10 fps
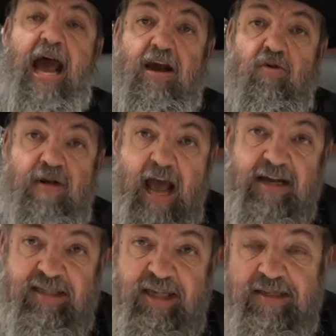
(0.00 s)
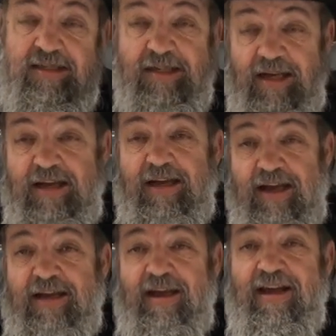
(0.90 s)
acquiescence, yeah,
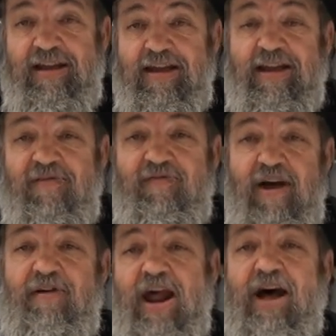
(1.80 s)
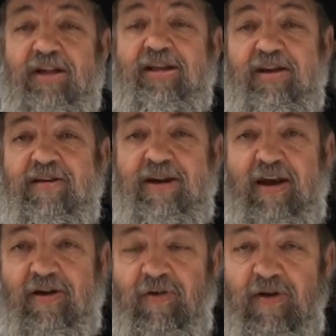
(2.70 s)
yeah, yeah, very alter, you
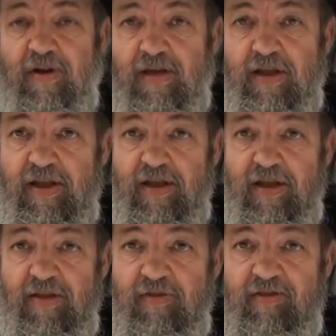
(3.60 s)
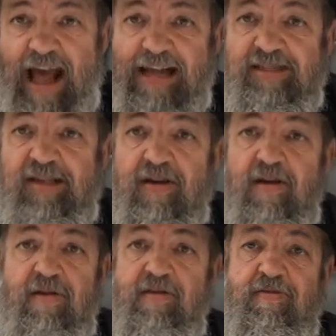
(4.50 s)
know, that's
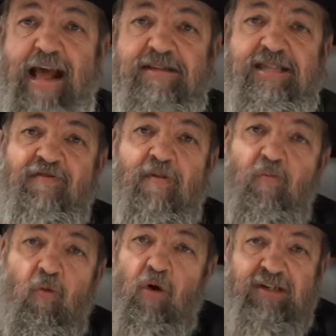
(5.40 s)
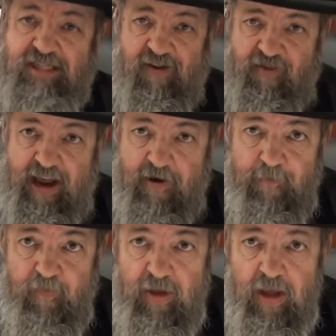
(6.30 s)
that's even more severe.
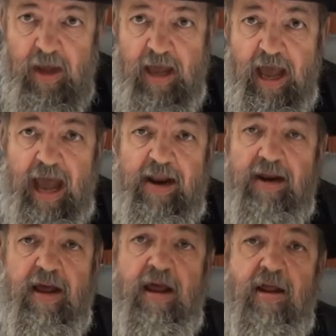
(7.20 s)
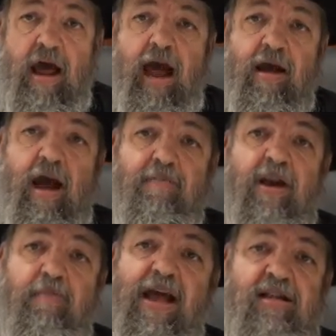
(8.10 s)
And I, am
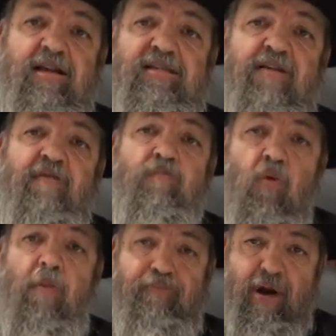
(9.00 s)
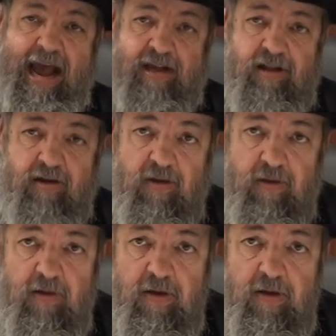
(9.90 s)
going to make this even more practical.